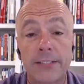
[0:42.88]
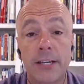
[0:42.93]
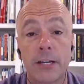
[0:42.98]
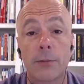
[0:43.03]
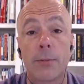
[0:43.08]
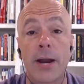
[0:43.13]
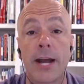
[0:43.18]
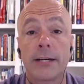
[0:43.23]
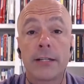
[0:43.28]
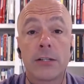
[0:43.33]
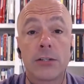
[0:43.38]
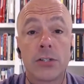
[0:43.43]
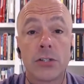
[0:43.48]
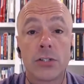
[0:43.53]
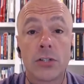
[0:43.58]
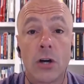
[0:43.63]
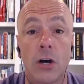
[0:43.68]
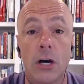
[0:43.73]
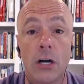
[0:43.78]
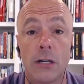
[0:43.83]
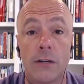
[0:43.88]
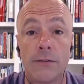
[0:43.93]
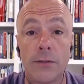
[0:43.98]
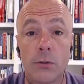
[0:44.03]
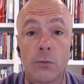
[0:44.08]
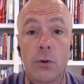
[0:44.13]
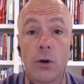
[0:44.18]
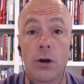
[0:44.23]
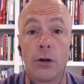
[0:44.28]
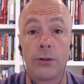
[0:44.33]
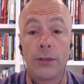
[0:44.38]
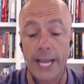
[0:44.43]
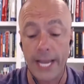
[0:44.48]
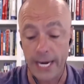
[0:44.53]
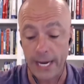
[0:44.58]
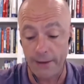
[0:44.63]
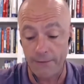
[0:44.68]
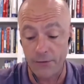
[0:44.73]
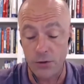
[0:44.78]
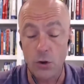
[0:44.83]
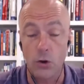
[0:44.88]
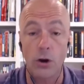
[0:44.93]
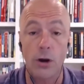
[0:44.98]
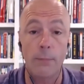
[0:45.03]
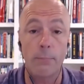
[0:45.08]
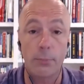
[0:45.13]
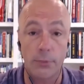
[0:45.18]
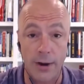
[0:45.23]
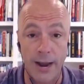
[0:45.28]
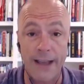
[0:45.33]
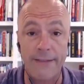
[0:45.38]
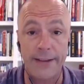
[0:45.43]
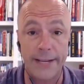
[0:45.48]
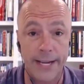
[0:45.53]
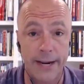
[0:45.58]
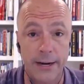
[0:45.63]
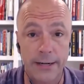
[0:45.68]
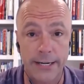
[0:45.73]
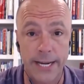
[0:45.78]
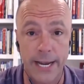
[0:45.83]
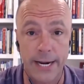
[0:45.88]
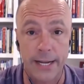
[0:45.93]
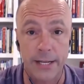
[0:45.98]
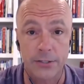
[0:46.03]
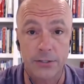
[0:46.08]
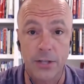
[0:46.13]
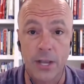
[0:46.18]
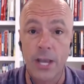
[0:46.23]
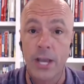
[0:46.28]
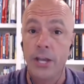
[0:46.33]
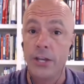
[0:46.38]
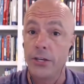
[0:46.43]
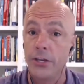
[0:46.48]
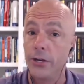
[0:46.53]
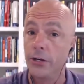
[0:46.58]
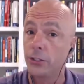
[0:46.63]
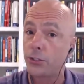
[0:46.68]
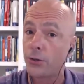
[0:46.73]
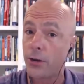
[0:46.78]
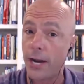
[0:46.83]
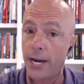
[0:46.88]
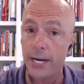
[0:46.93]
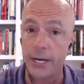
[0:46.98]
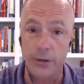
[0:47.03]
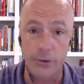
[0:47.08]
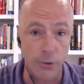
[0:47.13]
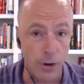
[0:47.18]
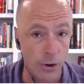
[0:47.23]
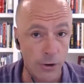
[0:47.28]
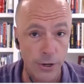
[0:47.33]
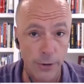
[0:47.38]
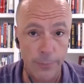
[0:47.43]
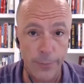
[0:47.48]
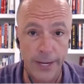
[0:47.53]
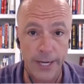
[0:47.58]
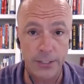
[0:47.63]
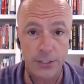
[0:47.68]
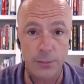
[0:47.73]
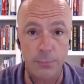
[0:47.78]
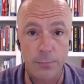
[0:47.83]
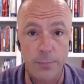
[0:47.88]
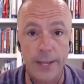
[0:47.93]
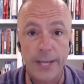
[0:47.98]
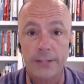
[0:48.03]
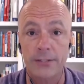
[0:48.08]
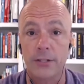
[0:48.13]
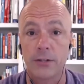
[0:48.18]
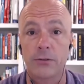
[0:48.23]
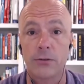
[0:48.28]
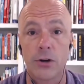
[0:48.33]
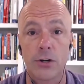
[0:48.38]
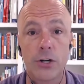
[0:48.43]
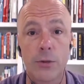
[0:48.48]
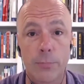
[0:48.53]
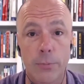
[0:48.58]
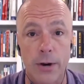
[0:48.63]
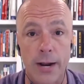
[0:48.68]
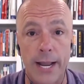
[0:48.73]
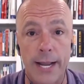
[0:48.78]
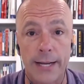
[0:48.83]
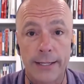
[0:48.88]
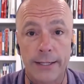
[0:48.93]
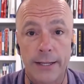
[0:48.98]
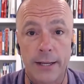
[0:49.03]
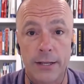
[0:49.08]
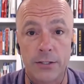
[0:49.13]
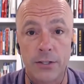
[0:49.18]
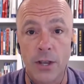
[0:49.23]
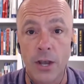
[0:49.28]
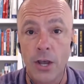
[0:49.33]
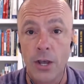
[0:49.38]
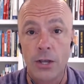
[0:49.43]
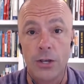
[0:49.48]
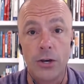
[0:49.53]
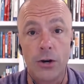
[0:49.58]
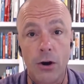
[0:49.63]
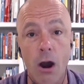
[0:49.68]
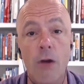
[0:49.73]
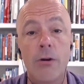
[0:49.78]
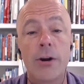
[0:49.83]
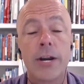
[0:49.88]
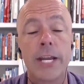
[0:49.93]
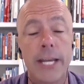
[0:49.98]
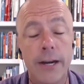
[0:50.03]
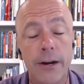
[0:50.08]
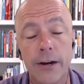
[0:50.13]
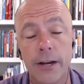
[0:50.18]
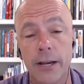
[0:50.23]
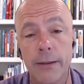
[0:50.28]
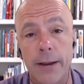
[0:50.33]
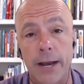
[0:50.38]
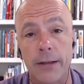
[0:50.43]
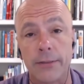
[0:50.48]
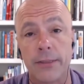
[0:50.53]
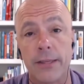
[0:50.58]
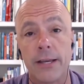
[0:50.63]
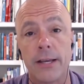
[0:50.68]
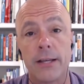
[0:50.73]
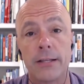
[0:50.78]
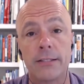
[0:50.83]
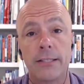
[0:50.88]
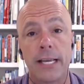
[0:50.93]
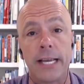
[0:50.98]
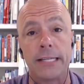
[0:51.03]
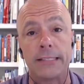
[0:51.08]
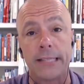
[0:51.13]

the best dental practices all over the world. And if you're a private care dentist, you're trying to grow your patient base and grow your practice, you're already hearing about this.